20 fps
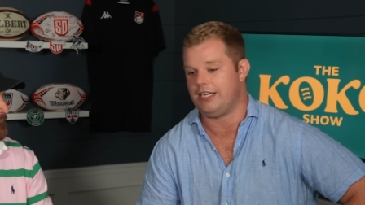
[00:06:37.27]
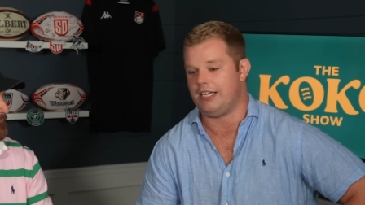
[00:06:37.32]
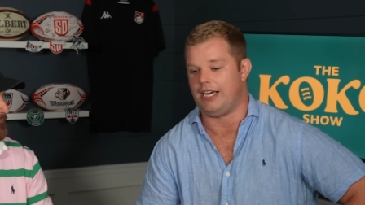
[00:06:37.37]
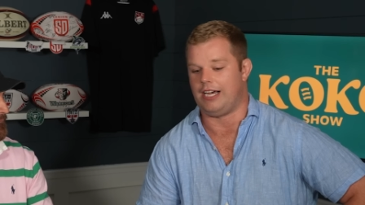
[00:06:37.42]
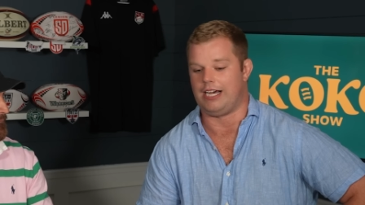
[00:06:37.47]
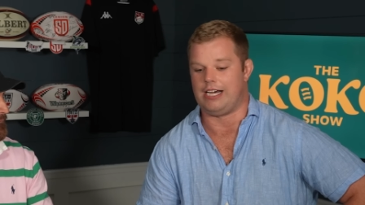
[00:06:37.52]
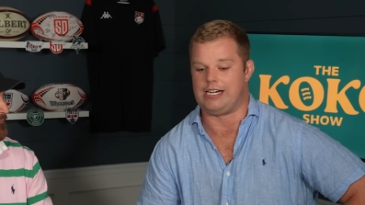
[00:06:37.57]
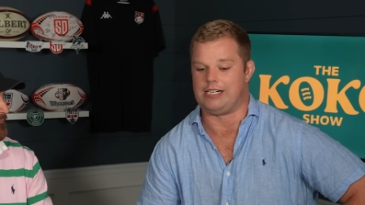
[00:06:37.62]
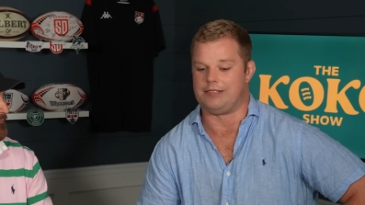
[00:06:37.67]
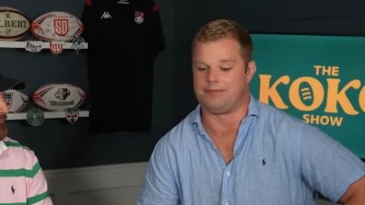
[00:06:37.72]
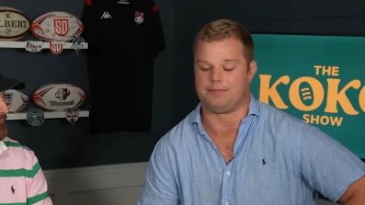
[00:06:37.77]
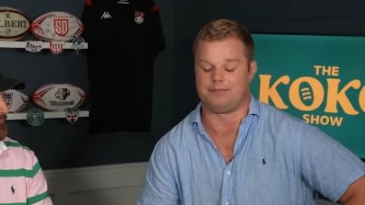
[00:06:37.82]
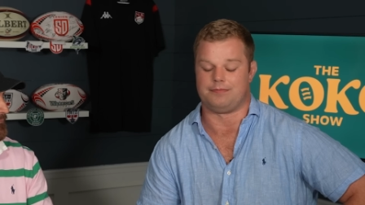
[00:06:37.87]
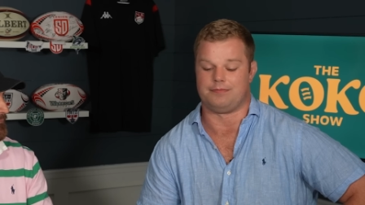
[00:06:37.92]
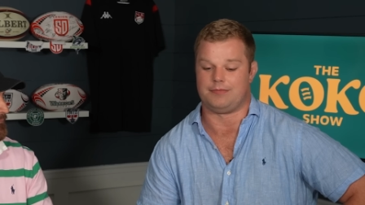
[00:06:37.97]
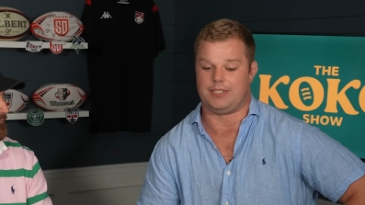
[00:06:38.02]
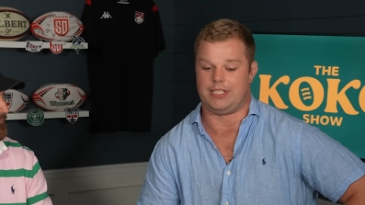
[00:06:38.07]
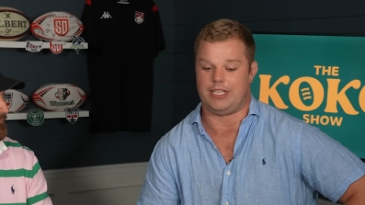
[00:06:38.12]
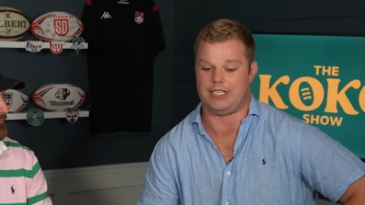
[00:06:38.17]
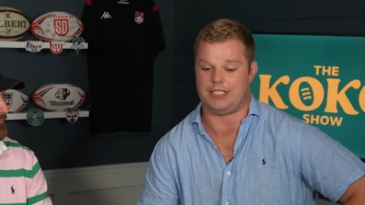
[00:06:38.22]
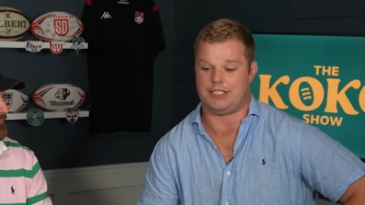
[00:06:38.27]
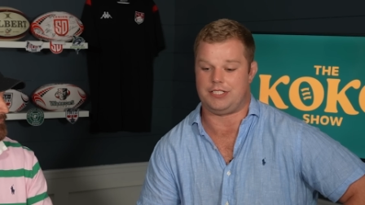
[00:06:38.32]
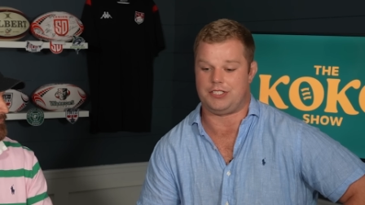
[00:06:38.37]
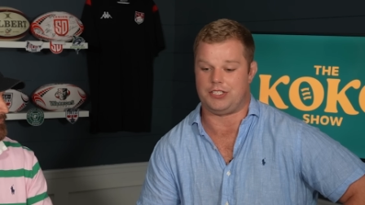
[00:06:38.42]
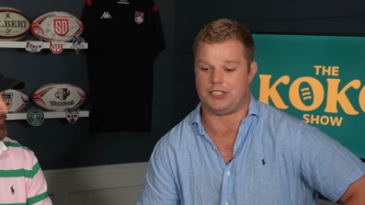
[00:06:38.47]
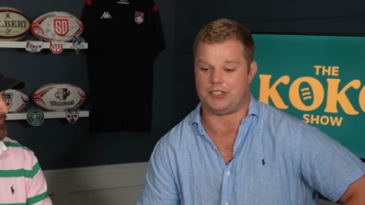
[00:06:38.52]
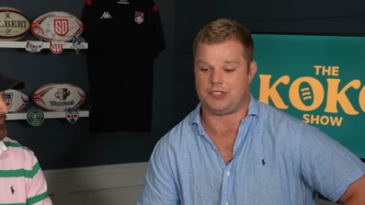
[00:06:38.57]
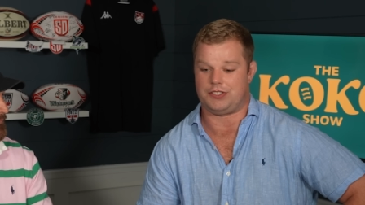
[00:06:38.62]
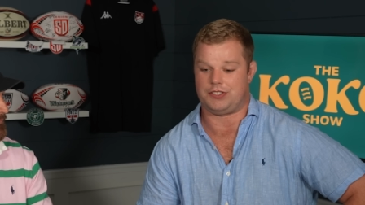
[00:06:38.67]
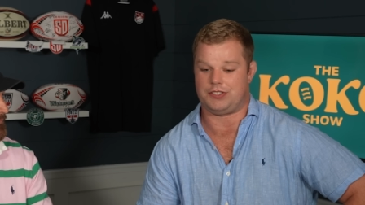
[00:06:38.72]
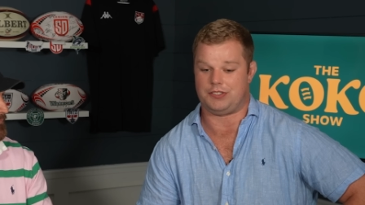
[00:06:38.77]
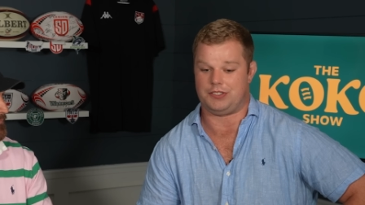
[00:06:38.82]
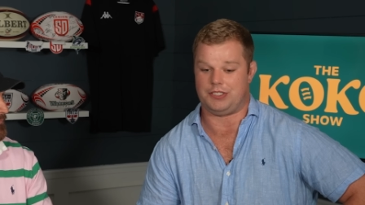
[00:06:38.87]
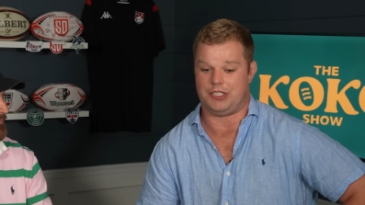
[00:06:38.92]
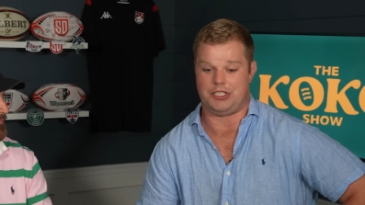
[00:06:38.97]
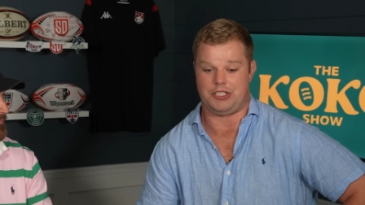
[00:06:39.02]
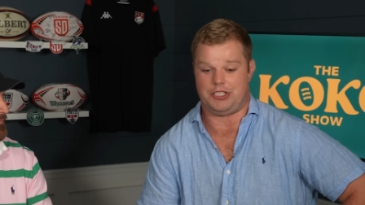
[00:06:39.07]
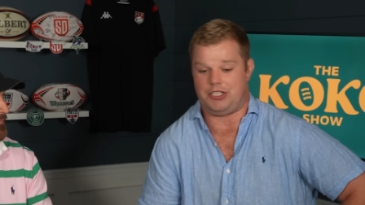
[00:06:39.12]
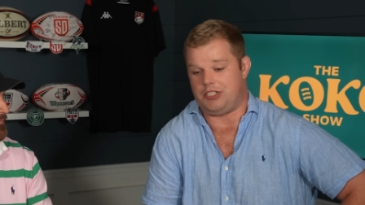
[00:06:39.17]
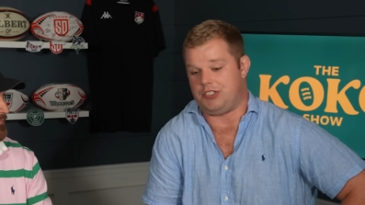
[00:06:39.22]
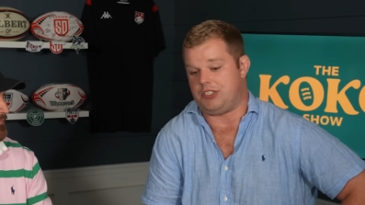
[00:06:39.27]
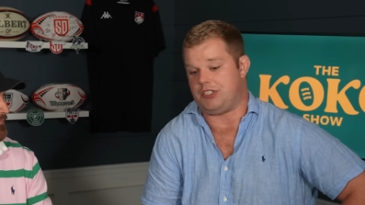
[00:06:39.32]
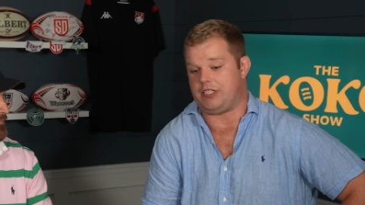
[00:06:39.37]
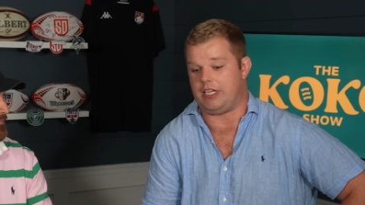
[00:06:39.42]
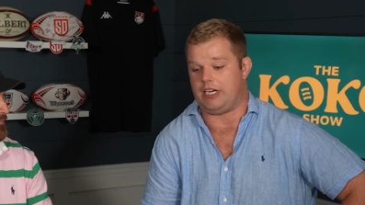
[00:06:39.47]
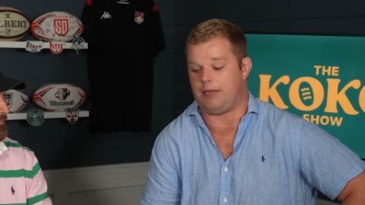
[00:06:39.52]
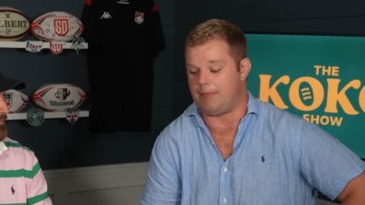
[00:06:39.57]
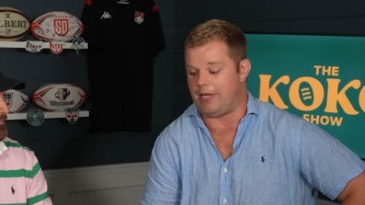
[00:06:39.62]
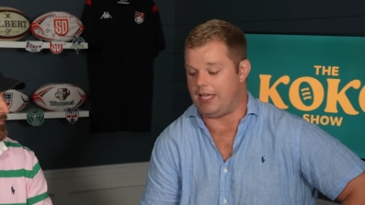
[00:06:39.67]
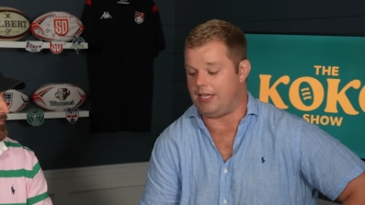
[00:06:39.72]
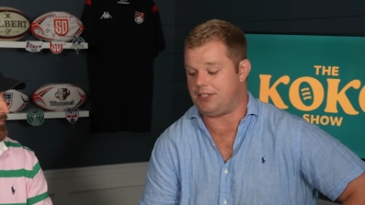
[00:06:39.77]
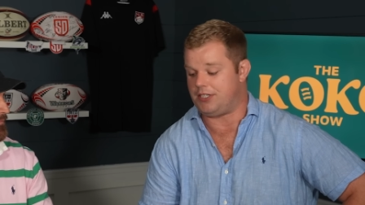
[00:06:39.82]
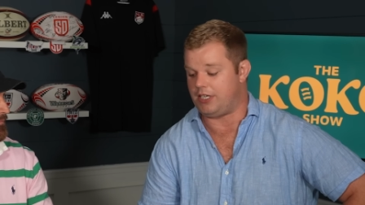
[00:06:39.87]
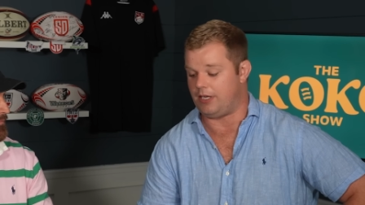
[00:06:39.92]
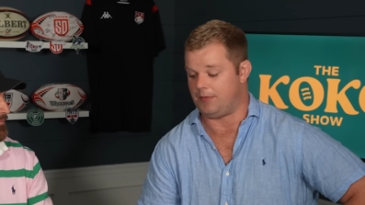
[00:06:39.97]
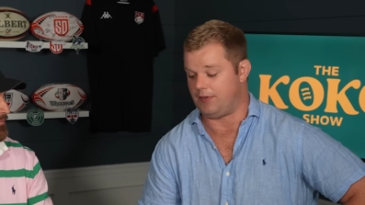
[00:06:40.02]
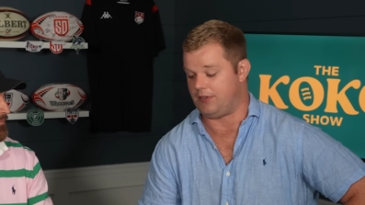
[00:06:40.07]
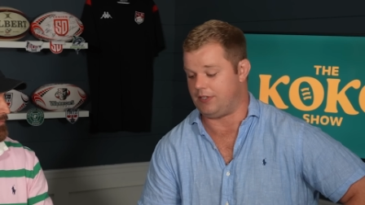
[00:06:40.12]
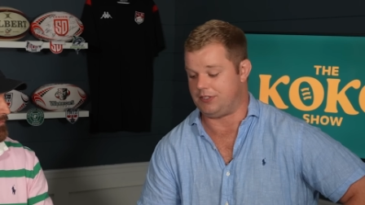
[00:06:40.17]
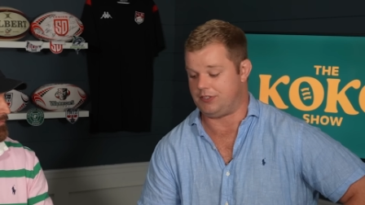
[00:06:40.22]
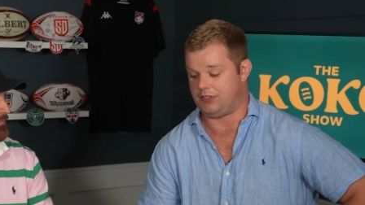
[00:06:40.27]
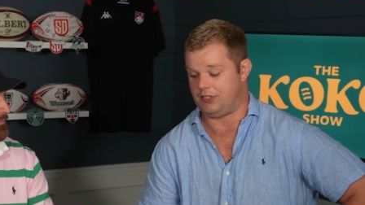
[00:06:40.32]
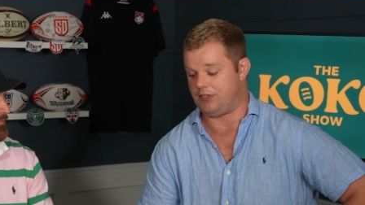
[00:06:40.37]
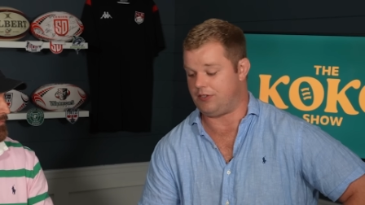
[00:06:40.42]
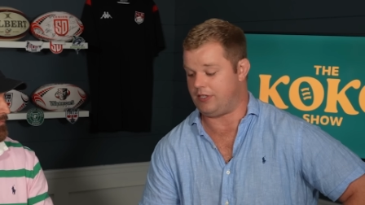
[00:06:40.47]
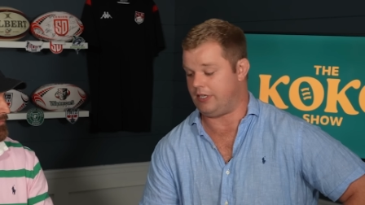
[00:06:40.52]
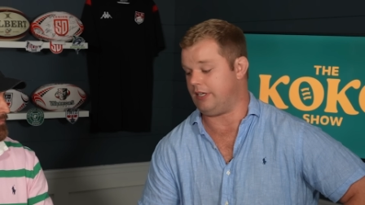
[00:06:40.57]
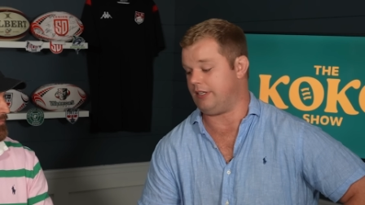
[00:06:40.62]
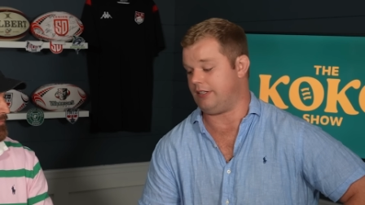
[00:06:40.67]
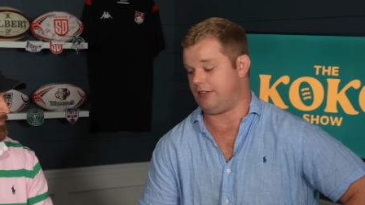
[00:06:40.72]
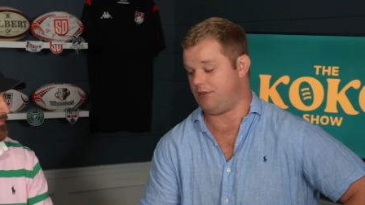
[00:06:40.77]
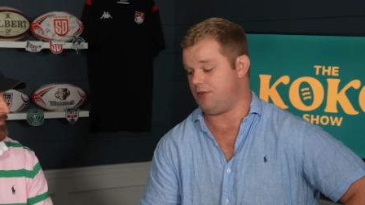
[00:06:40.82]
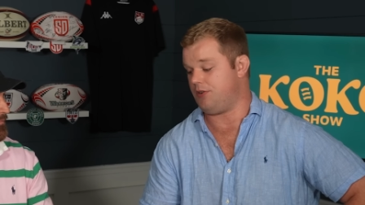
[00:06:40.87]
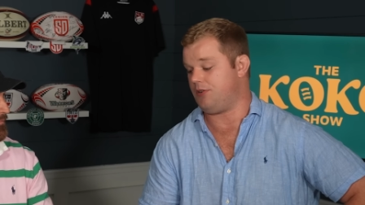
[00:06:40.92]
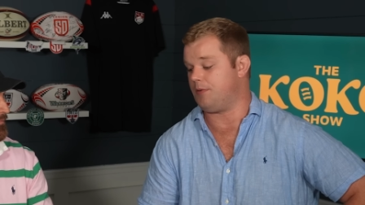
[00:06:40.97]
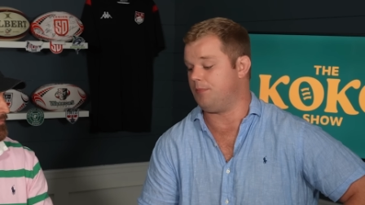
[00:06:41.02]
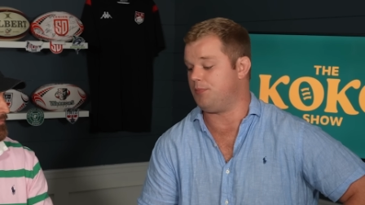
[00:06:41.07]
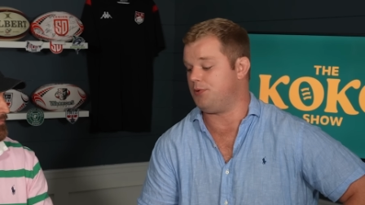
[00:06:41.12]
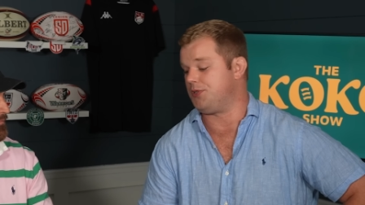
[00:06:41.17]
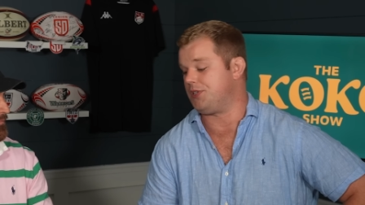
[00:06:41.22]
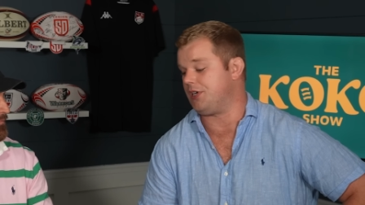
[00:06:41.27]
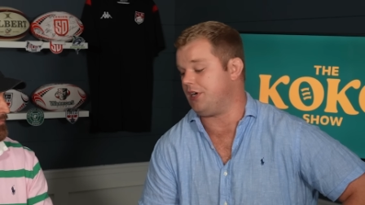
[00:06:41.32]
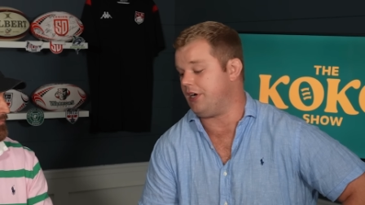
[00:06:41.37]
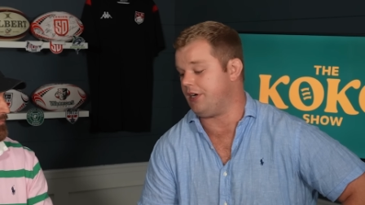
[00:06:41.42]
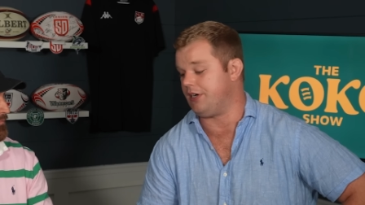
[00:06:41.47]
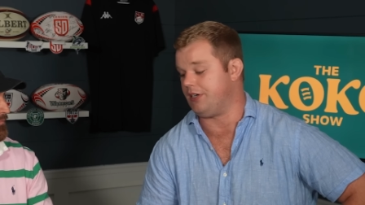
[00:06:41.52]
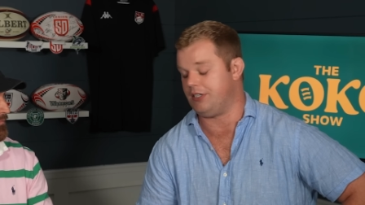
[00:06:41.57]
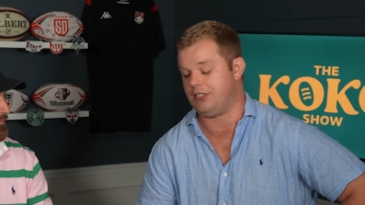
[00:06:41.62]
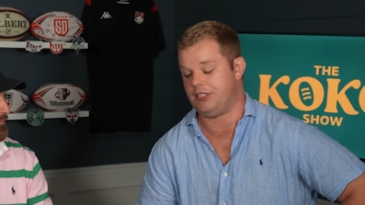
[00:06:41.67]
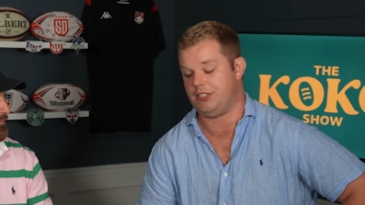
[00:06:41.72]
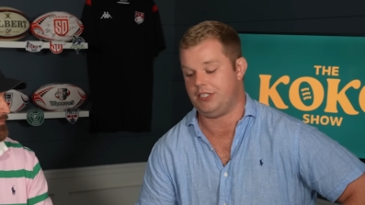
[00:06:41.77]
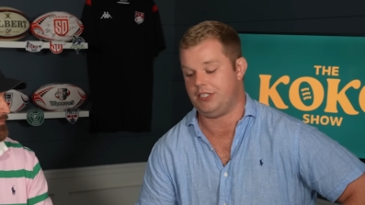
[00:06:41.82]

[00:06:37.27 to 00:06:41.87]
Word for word: Um, it's just you're just getting man shamed essentially. It's seeing it's who can push harder,